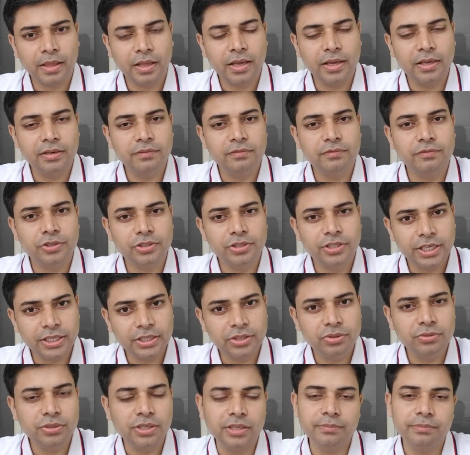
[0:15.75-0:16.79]
And for
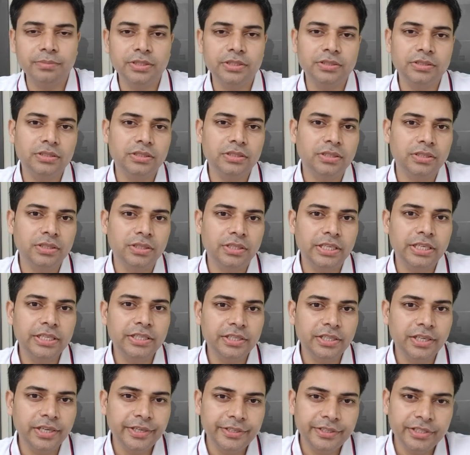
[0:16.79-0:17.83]
that to happen,
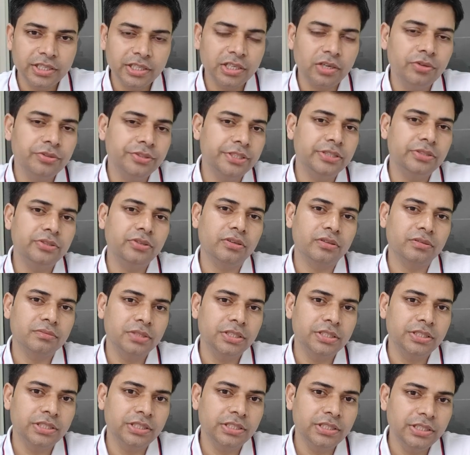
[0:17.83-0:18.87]
in any accounting
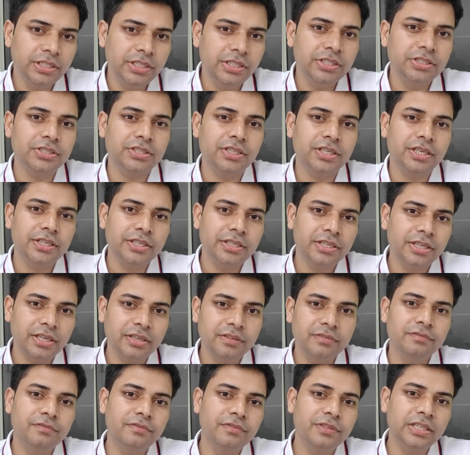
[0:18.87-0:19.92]
document, each and
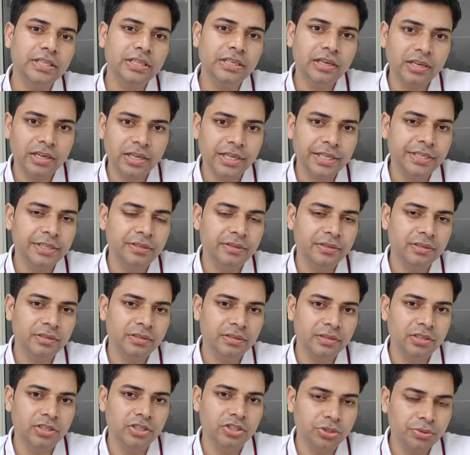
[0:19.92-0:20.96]
every
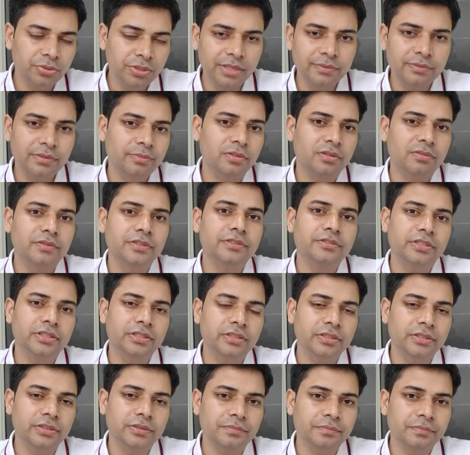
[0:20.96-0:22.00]
line should have a profit
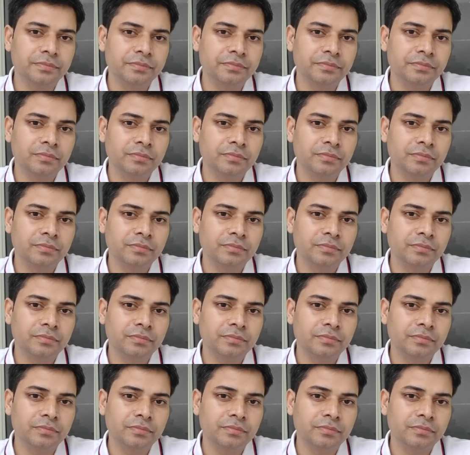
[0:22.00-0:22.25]
center.